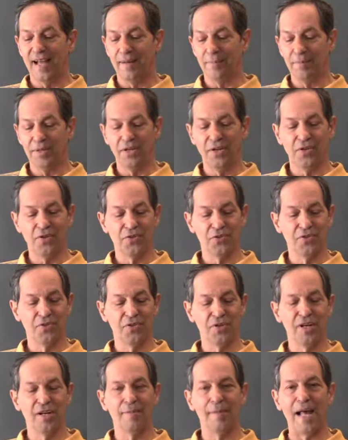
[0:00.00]
that, because
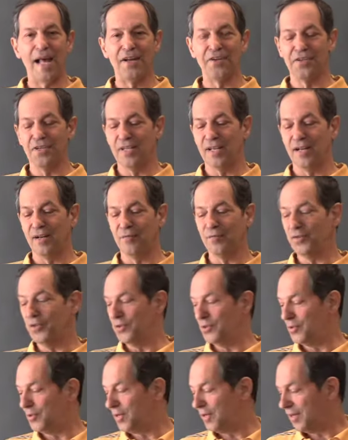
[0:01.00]
you can imagine that if
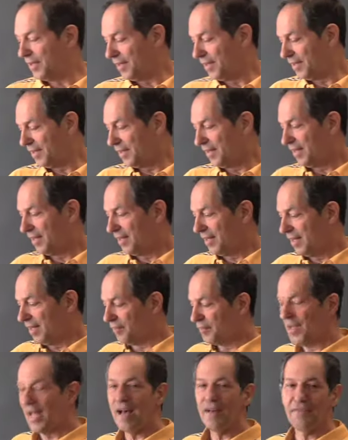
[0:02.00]
you
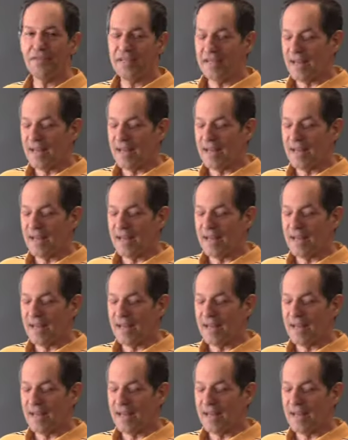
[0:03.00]
have a